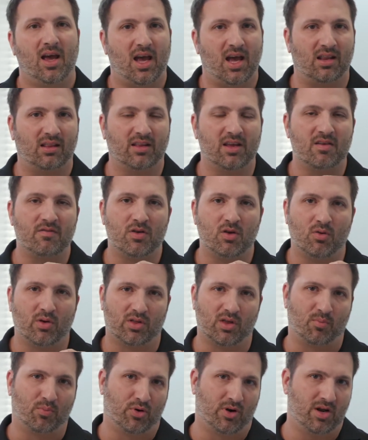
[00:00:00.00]
and leave you
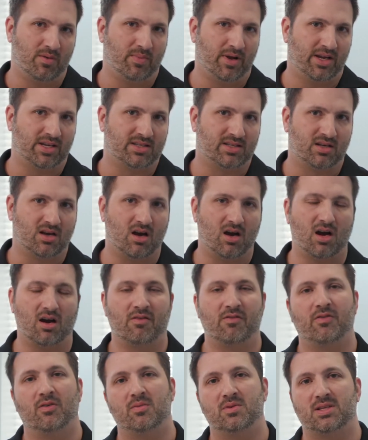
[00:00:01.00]
with a pretty big
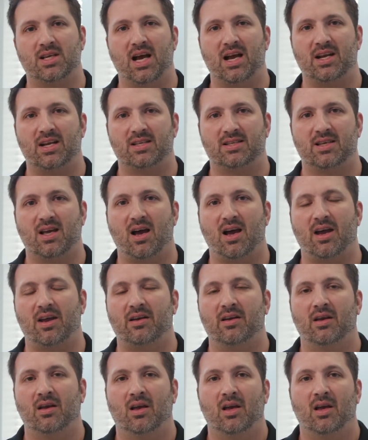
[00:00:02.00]
scar from side to side.